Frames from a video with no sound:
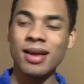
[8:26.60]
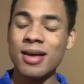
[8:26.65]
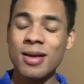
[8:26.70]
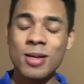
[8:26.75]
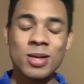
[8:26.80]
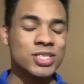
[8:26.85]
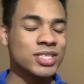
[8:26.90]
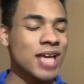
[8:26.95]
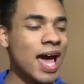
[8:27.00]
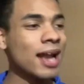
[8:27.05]

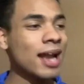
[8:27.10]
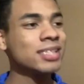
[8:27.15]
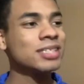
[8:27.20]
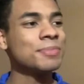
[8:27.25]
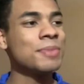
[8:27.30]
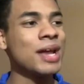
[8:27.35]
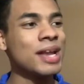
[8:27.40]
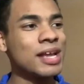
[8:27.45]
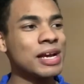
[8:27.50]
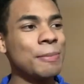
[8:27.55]
Shout out to
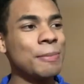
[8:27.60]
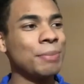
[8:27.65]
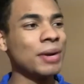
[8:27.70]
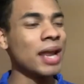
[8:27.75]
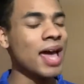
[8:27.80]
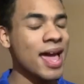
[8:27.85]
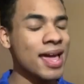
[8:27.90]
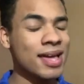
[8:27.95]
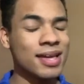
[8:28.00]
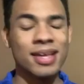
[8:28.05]
my nigga
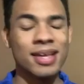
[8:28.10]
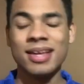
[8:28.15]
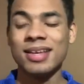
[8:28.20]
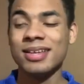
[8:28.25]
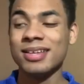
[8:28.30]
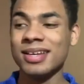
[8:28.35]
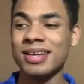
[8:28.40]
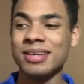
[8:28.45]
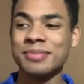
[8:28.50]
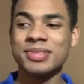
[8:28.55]
Black.
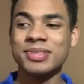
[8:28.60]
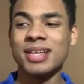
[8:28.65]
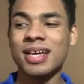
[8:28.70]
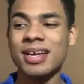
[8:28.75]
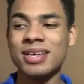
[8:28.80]
You know what I'm saying?